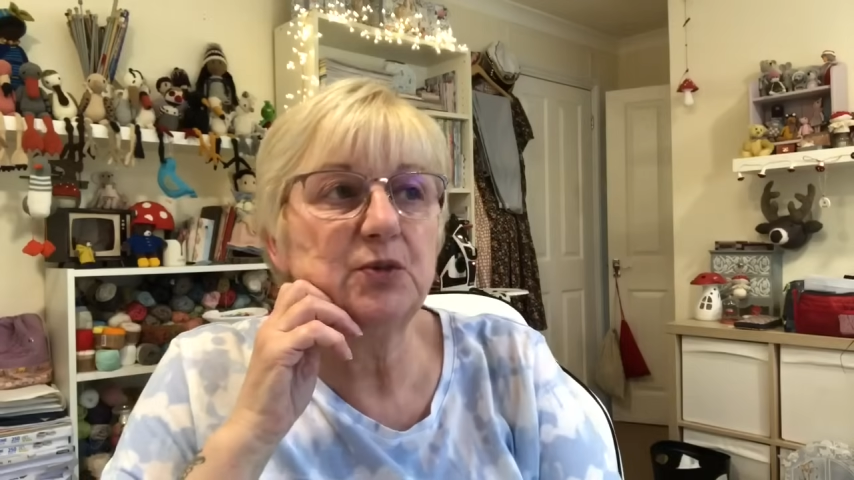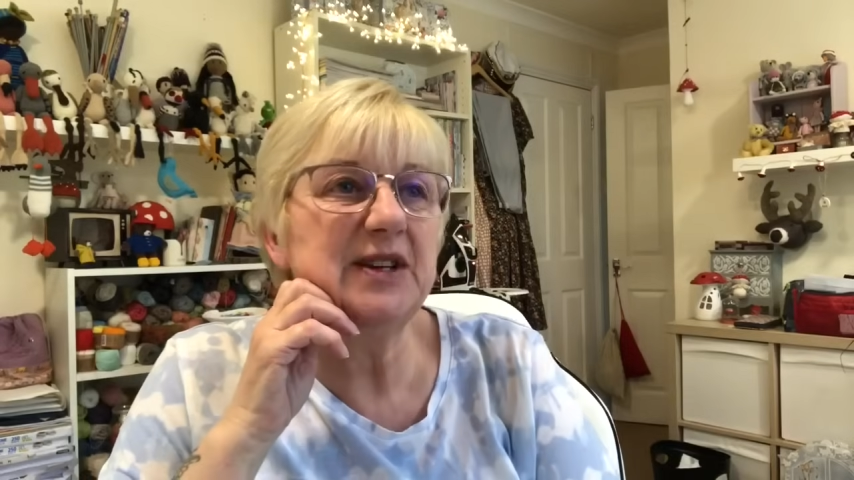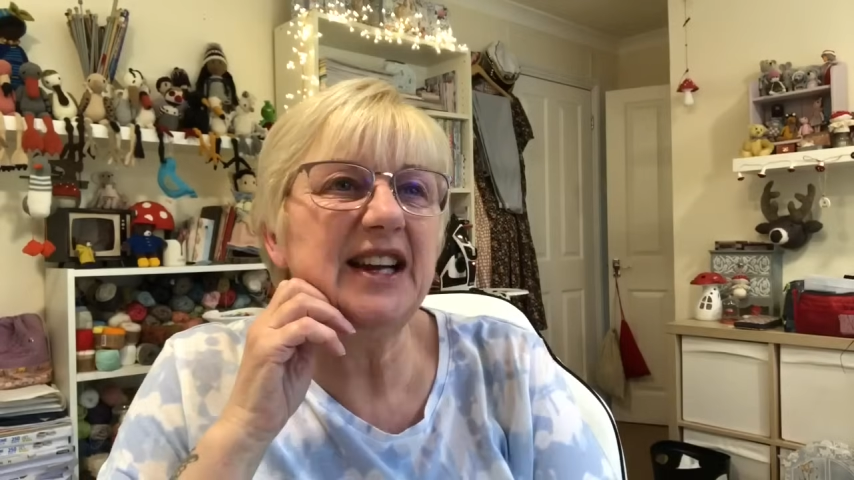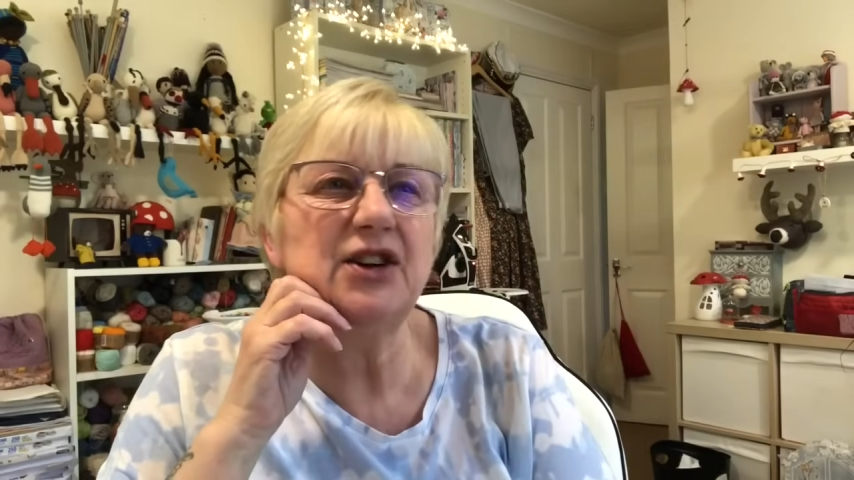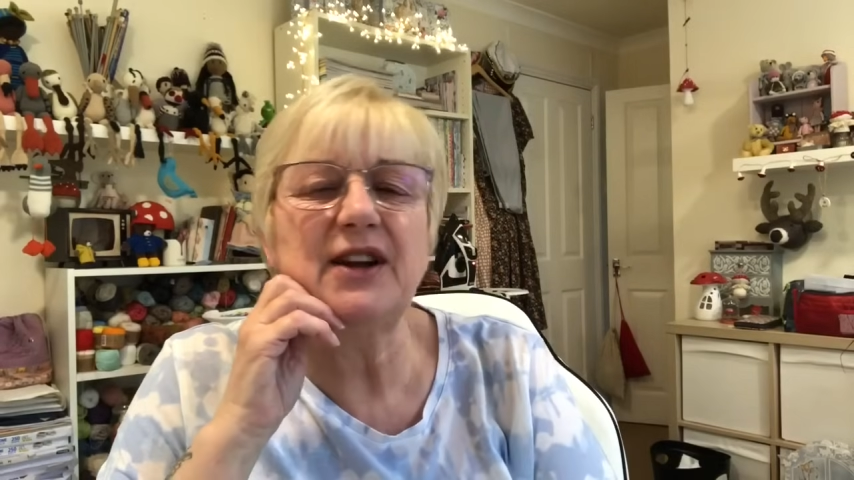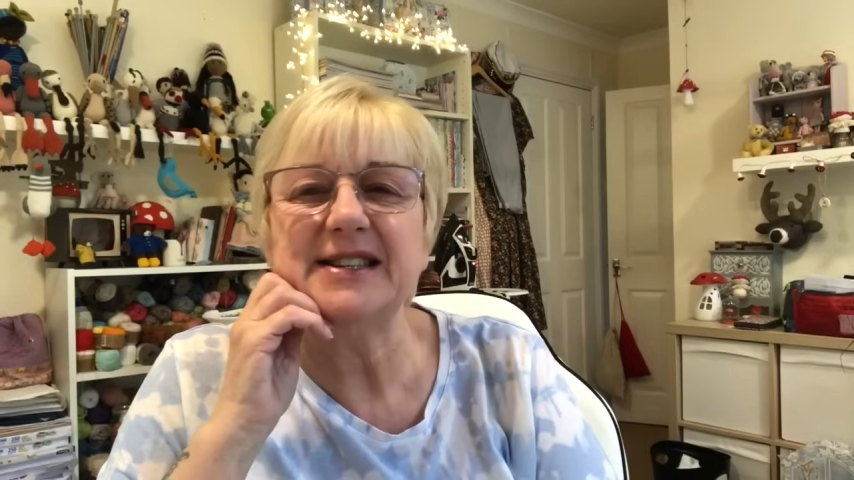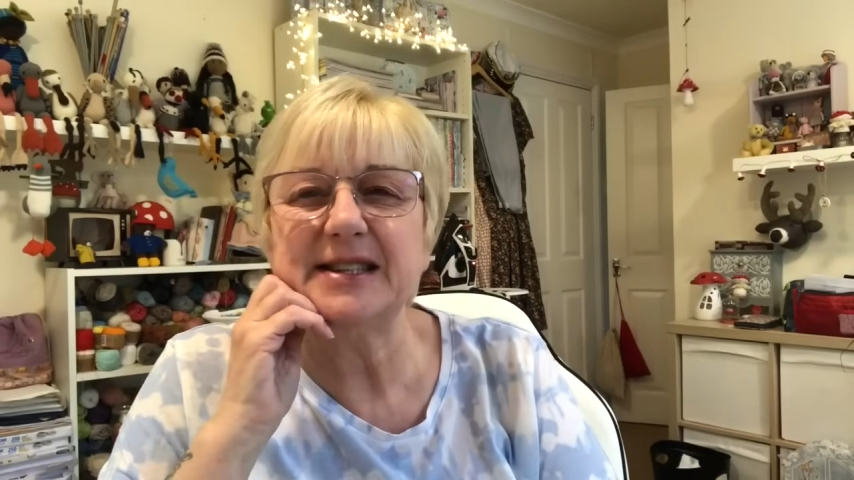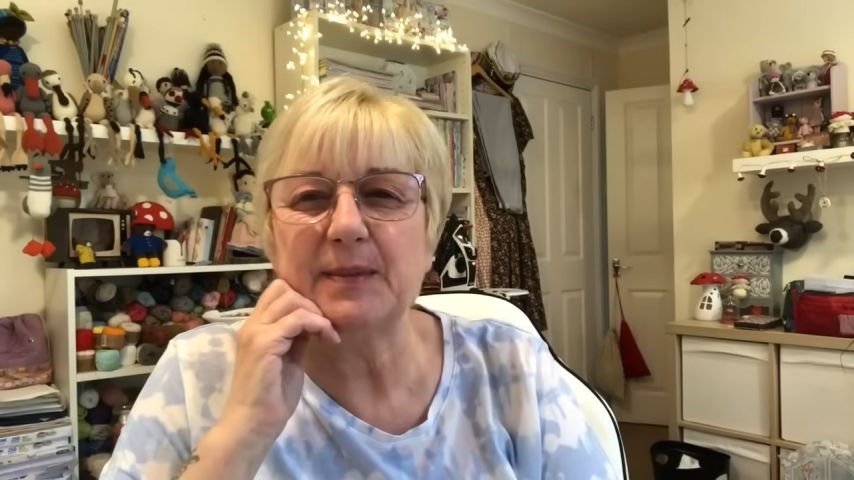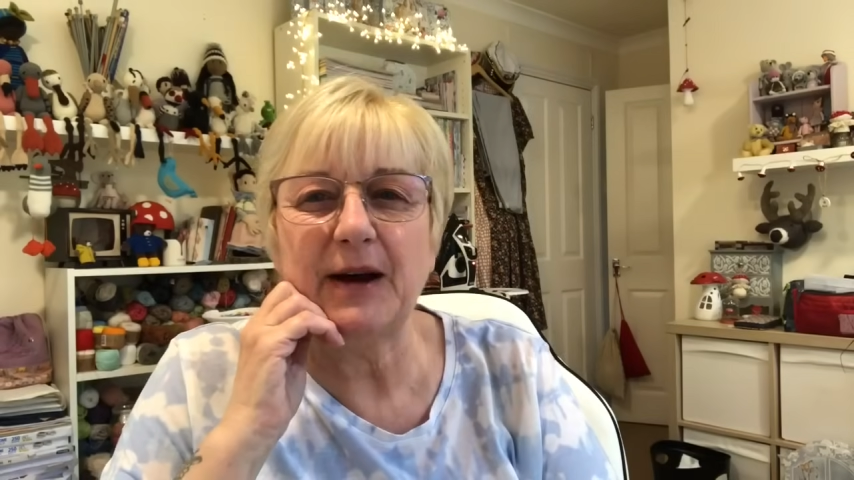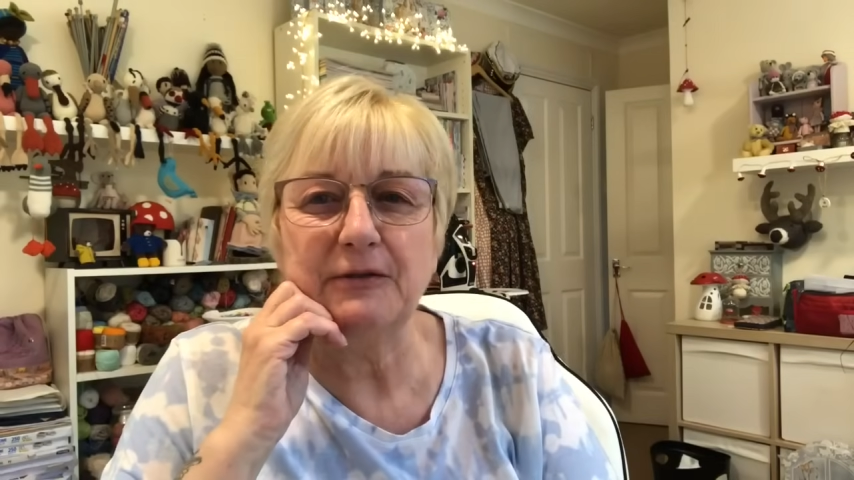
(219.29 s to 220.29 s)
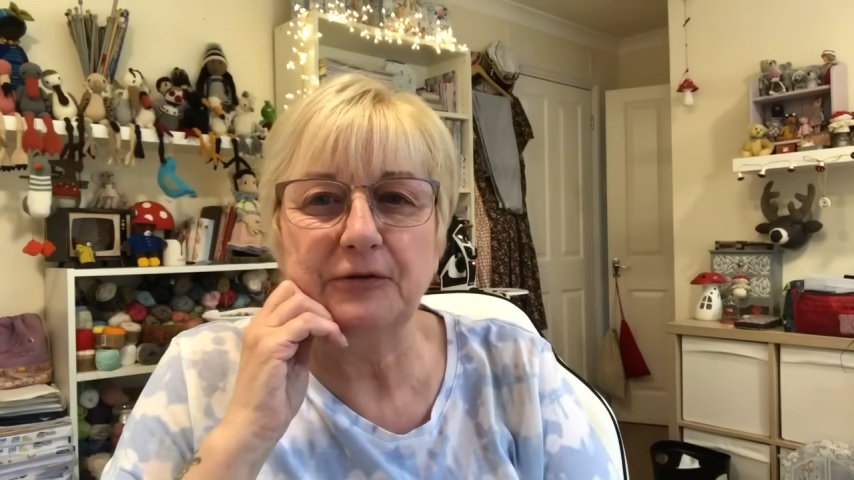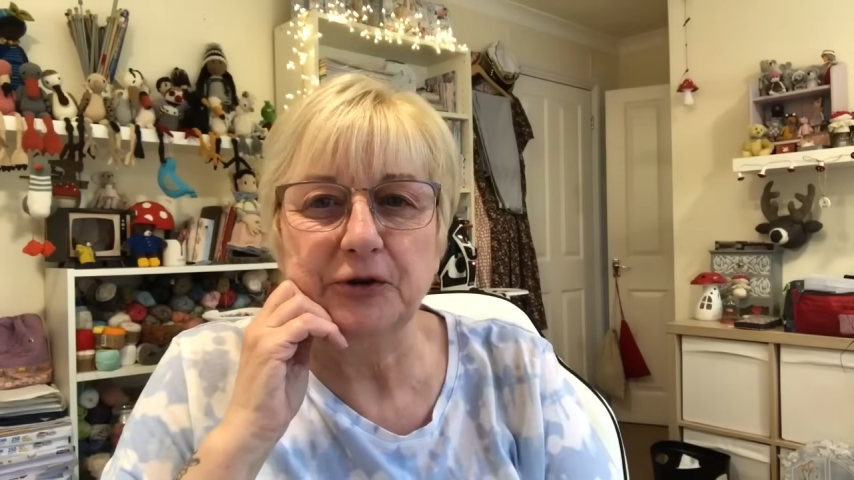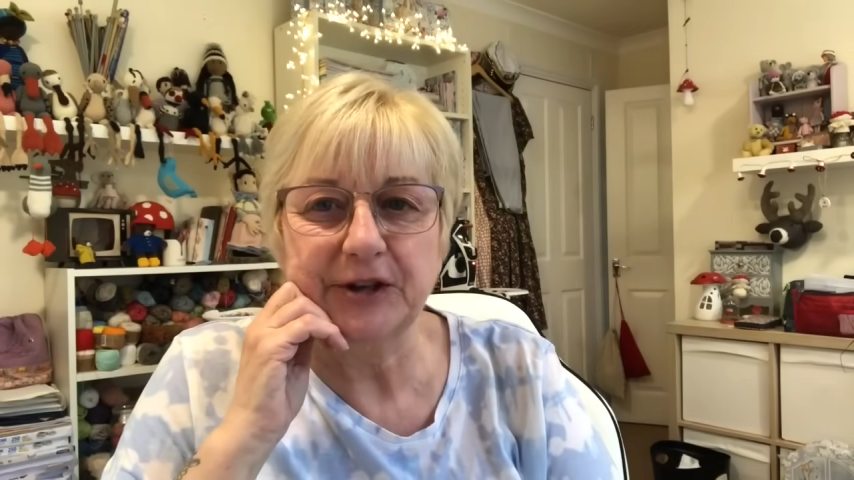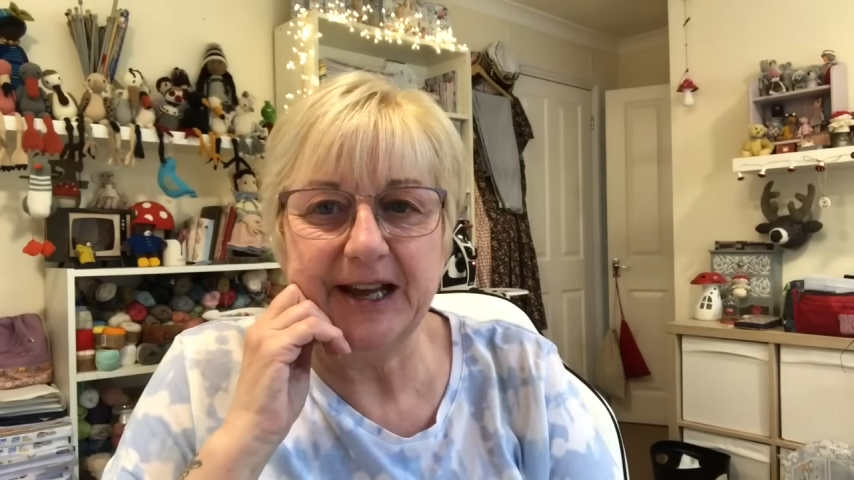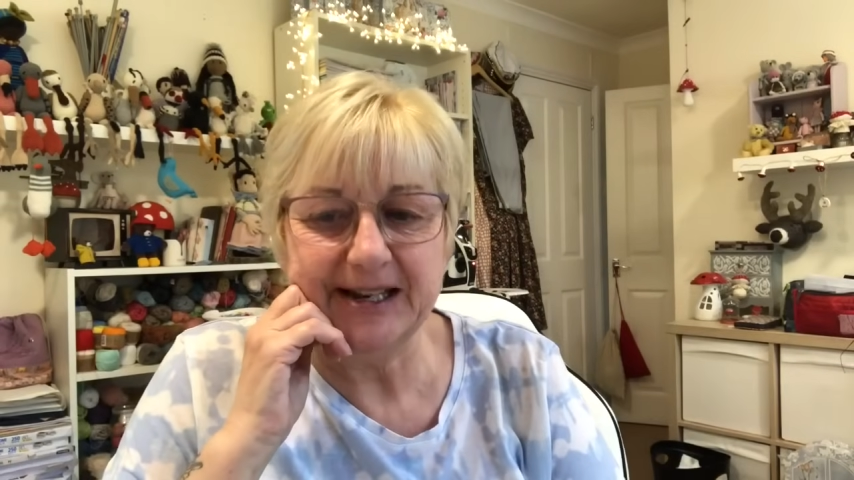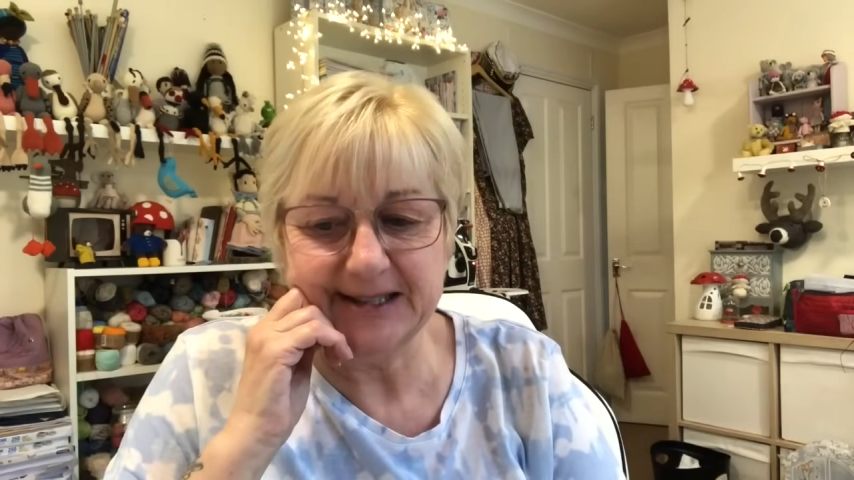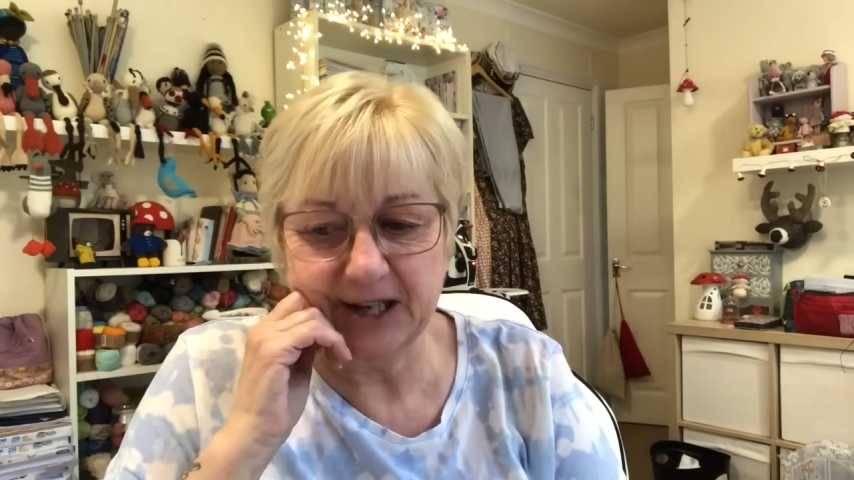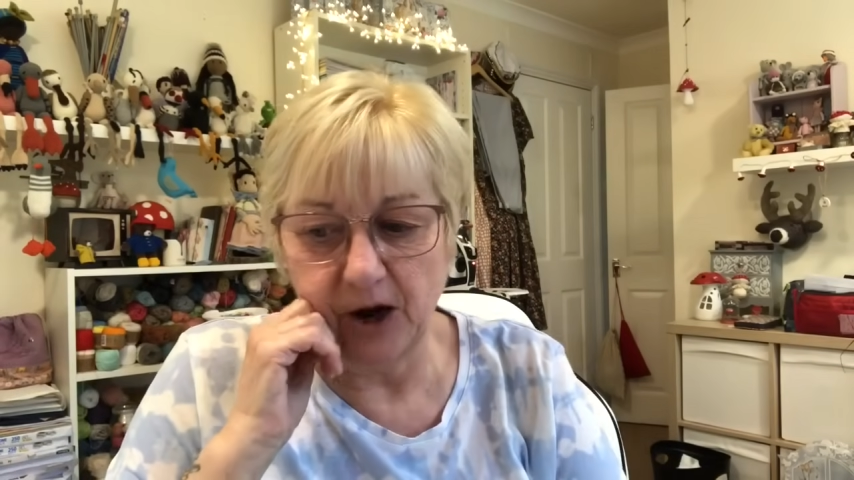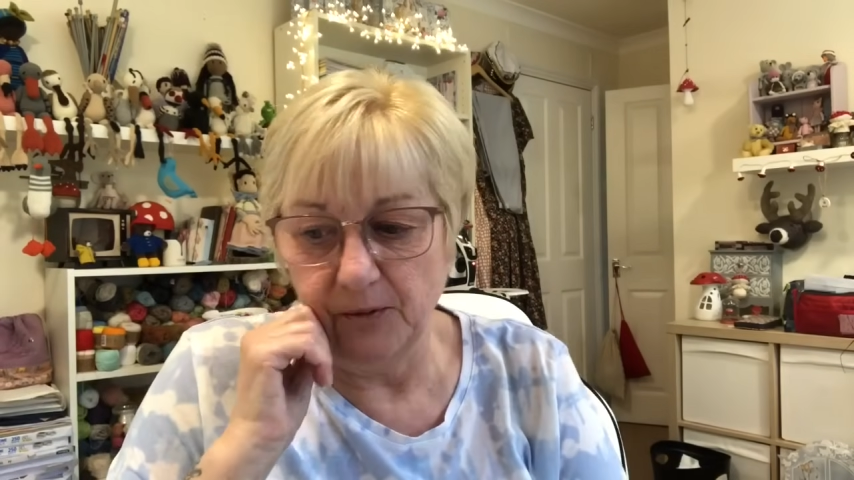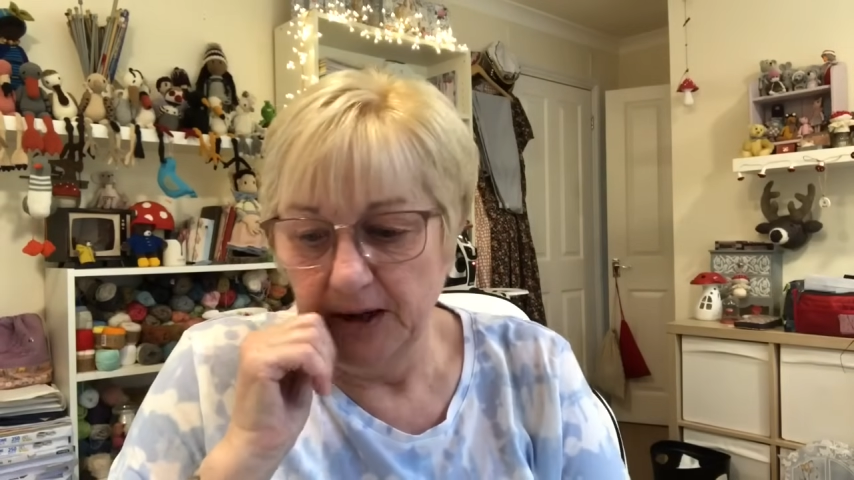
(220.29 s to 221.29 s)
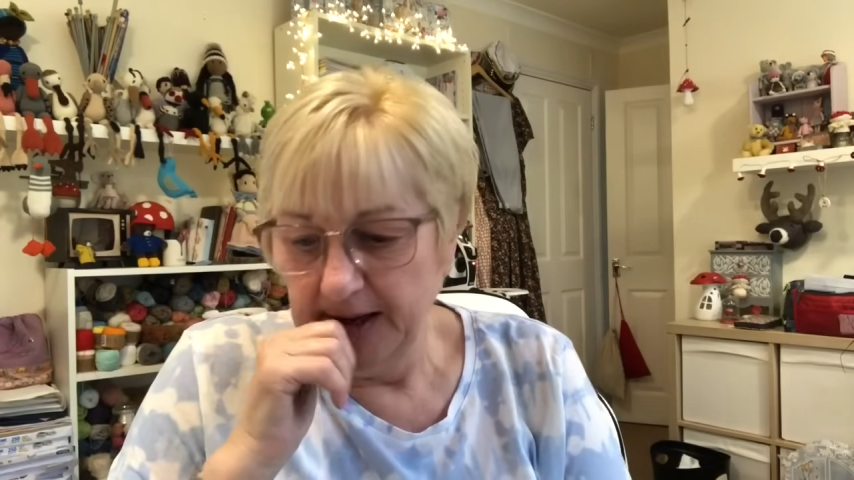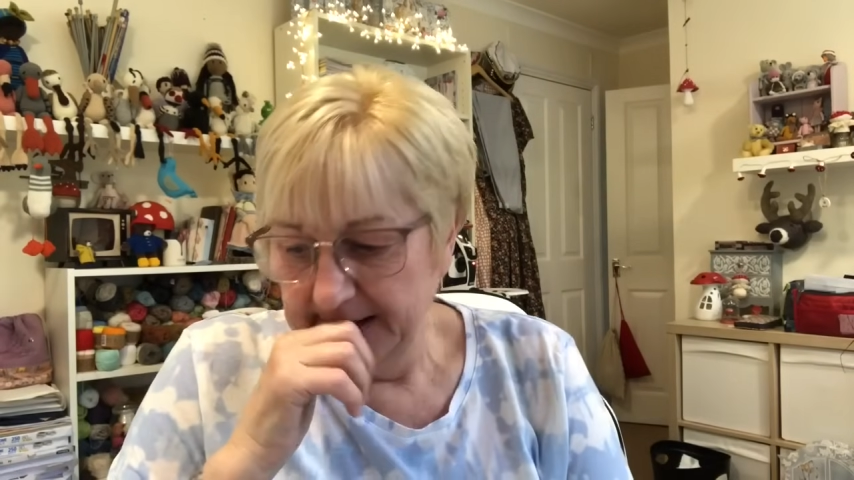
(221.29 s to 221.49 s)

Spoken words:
We decorated about 4 years ago.